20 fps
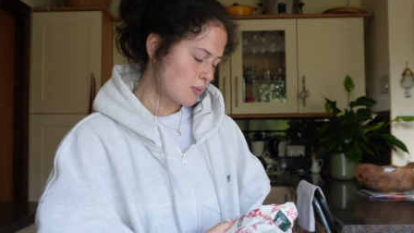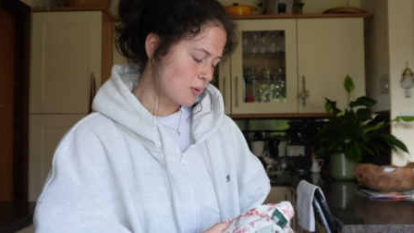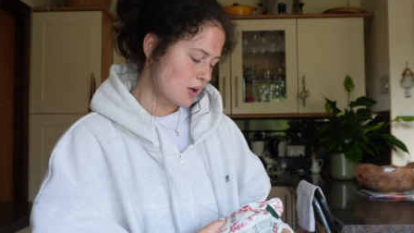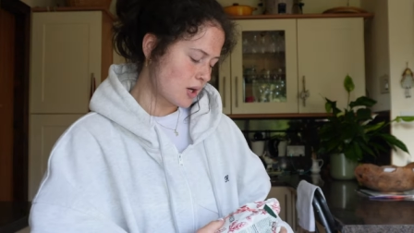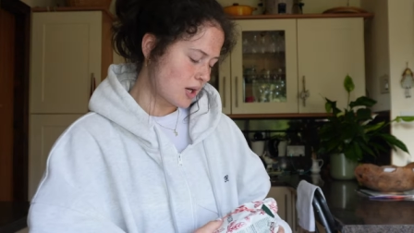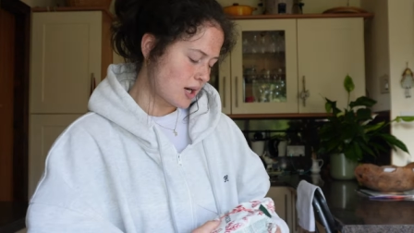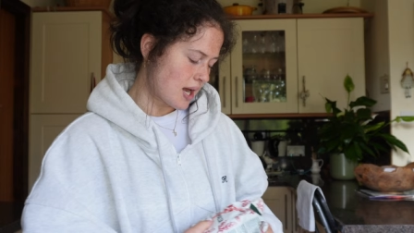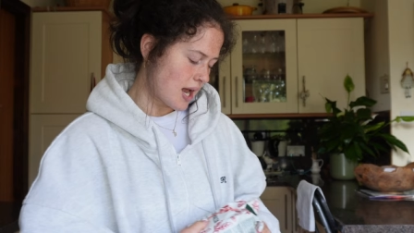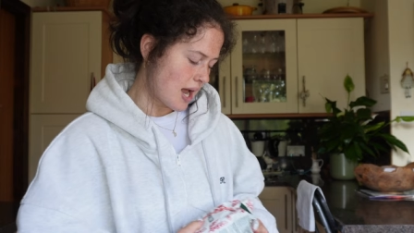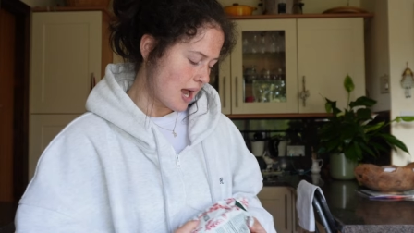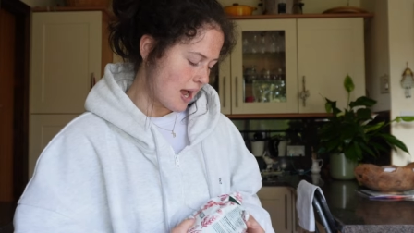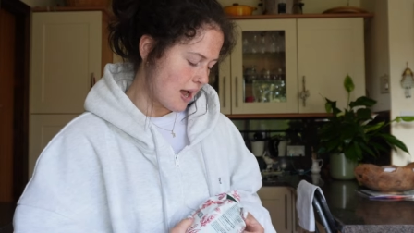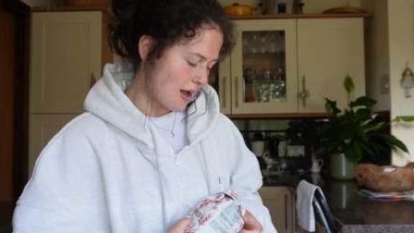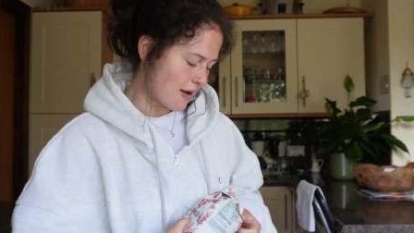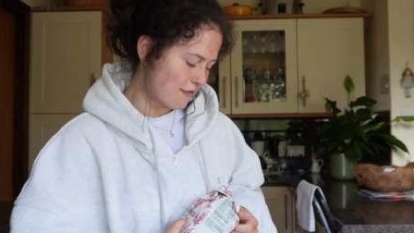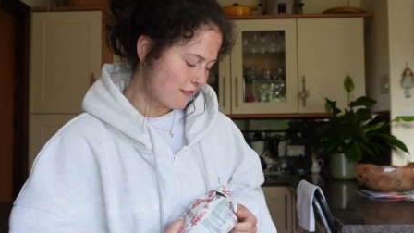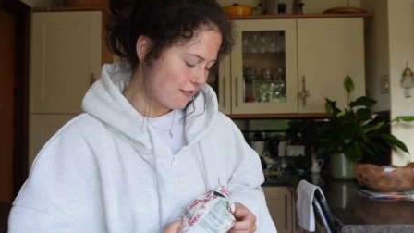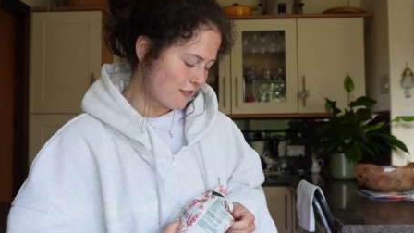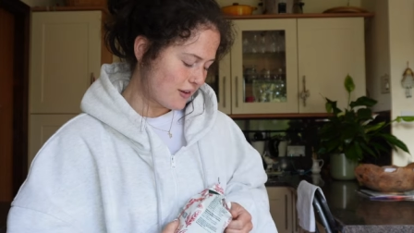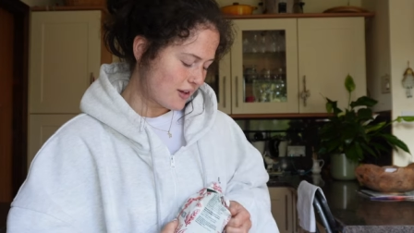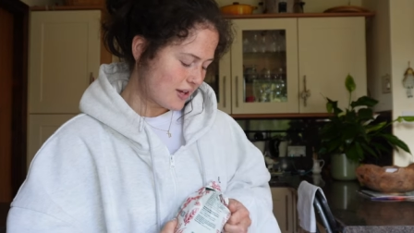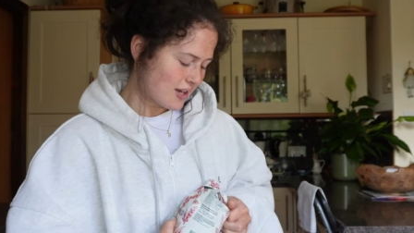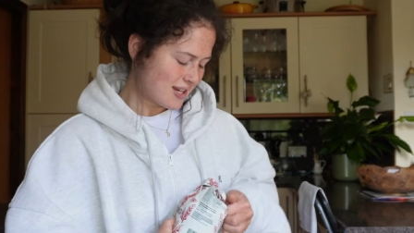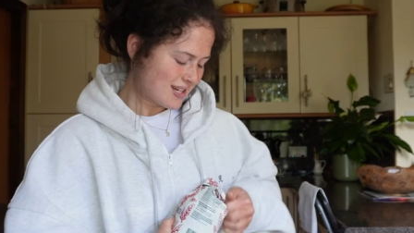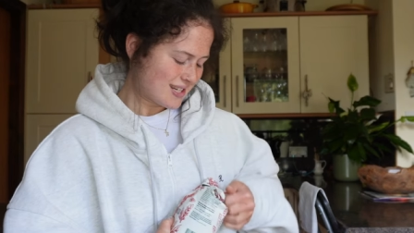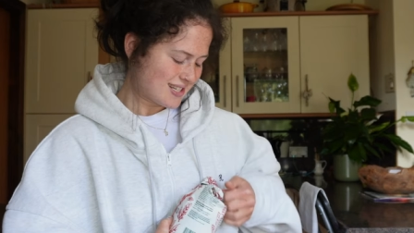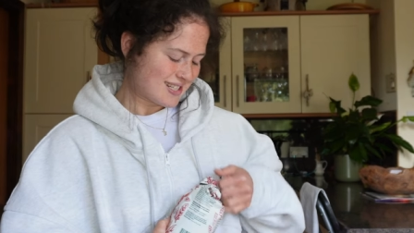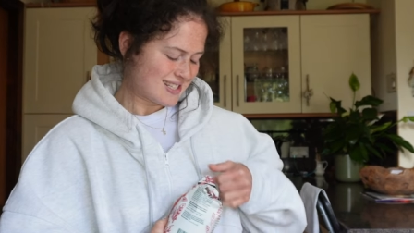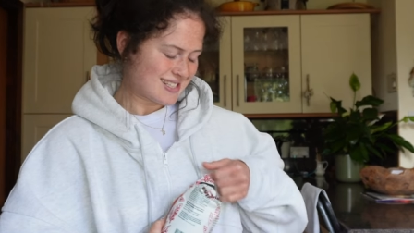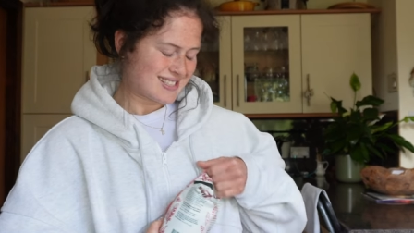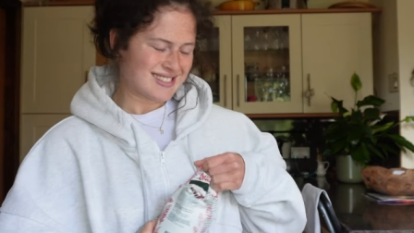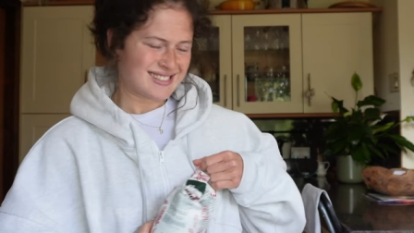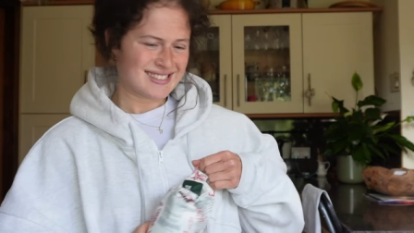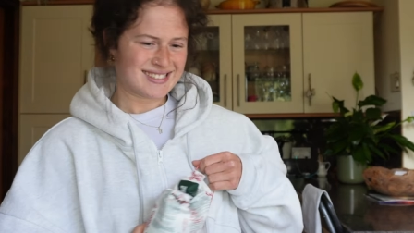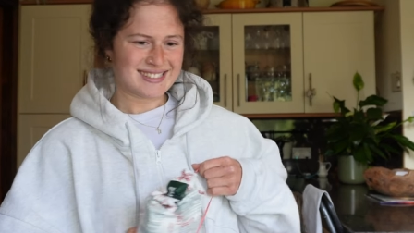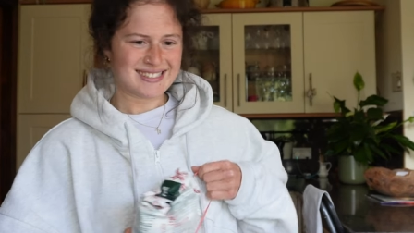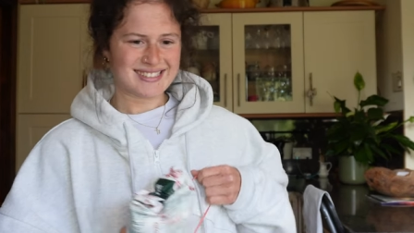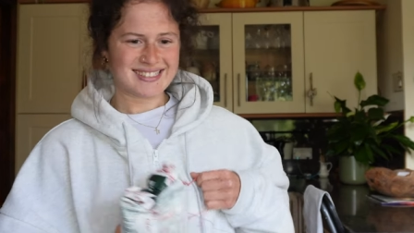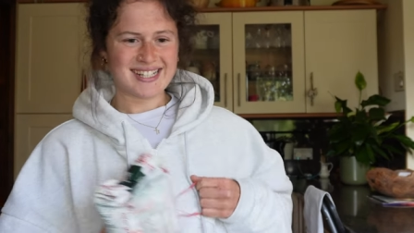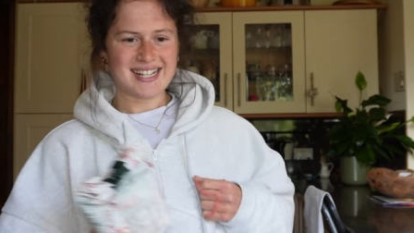we're gonna have
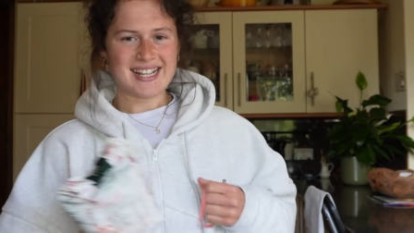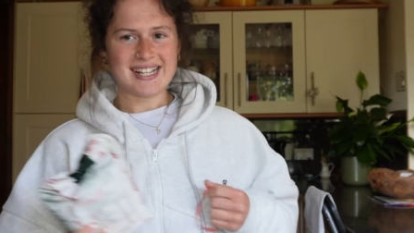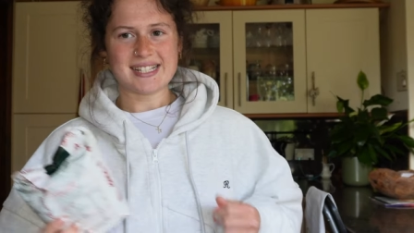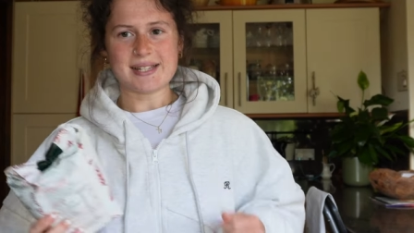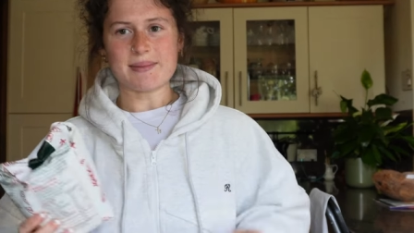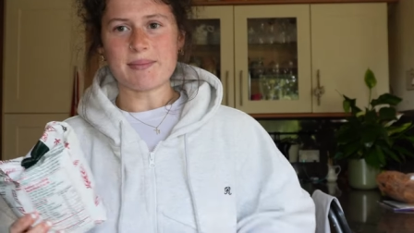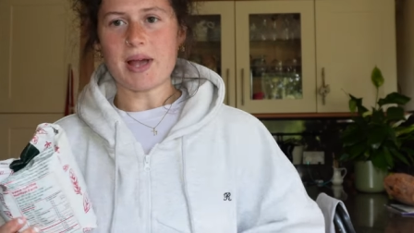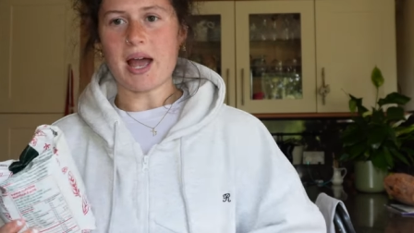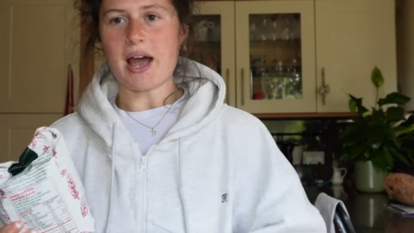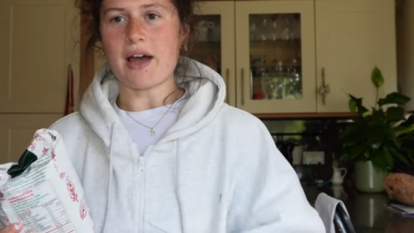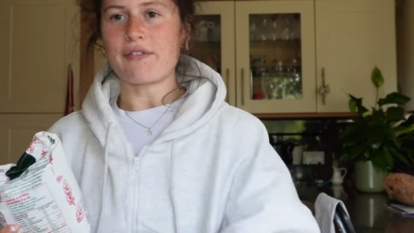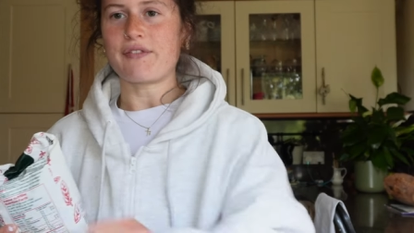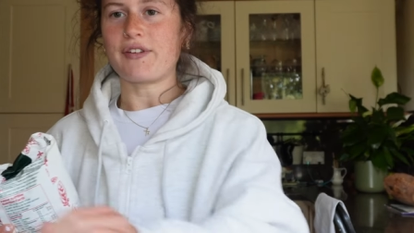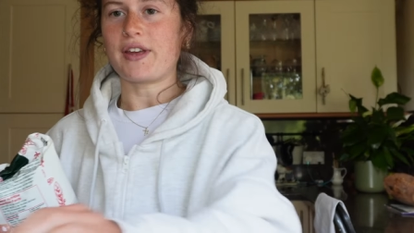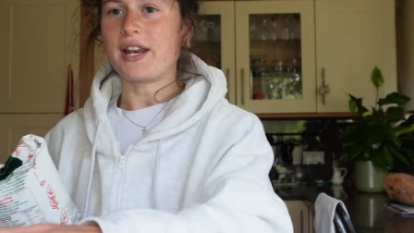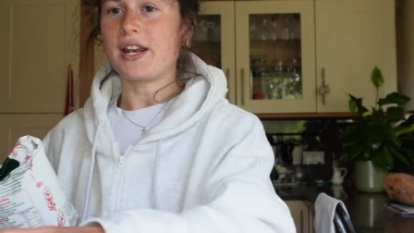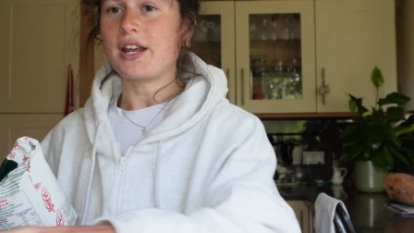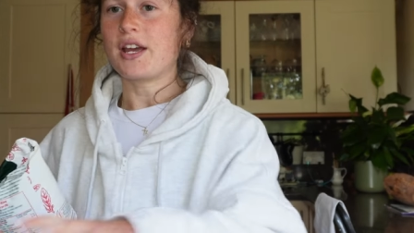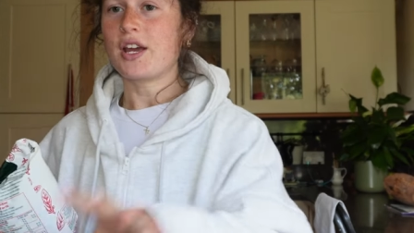some caffeine.